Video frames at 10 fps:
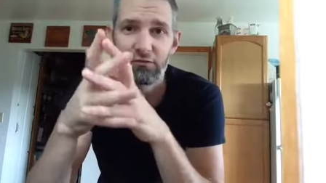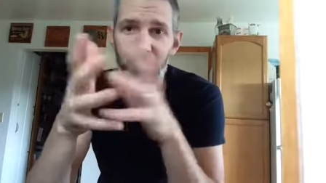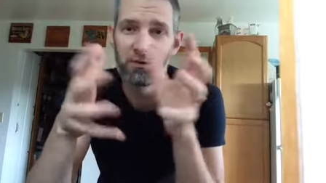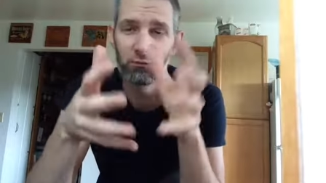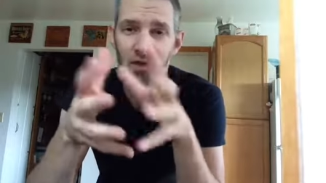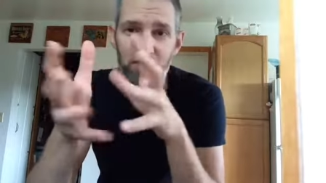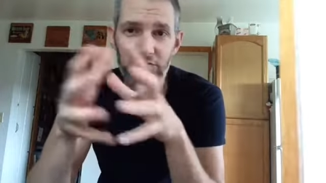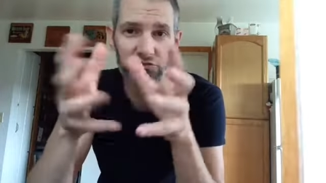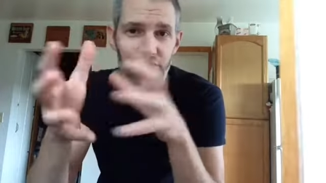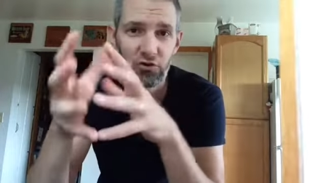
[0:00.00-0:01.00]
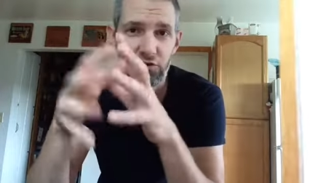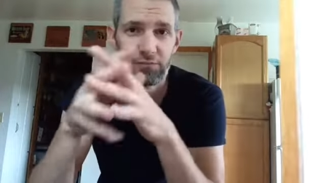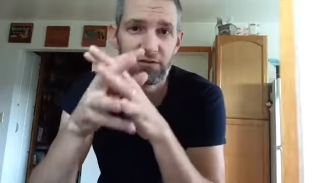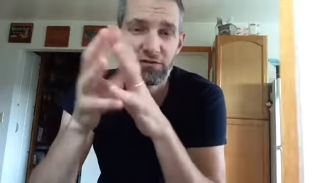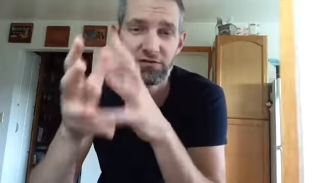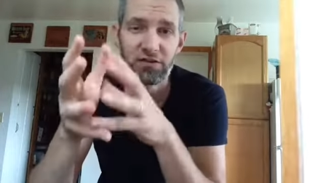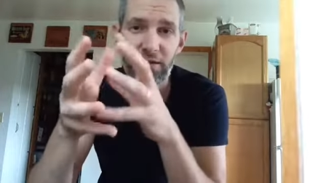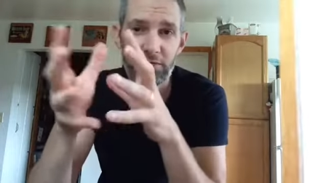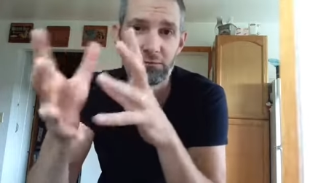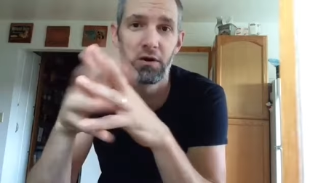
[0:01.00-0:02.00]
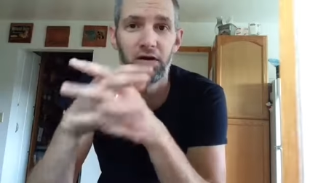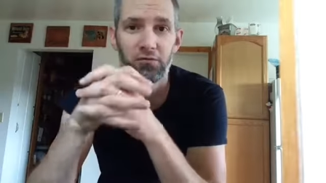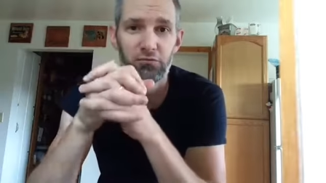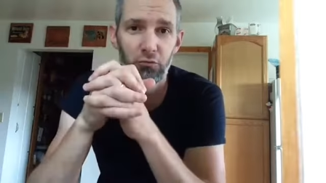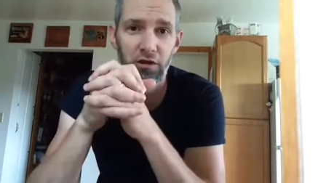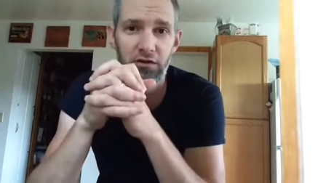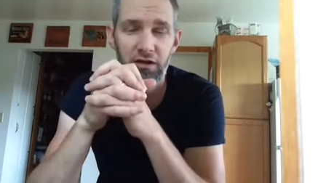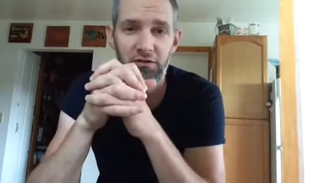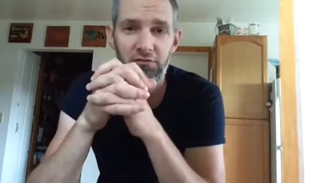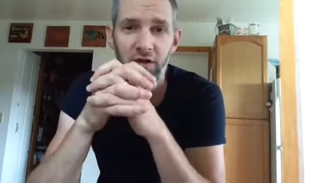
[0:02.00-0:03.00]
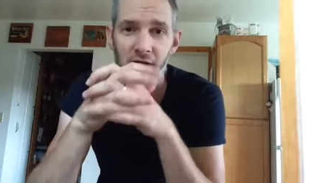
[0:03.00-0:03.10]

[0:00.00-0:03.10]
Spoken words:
Find ways to show them that STEM is part of real life,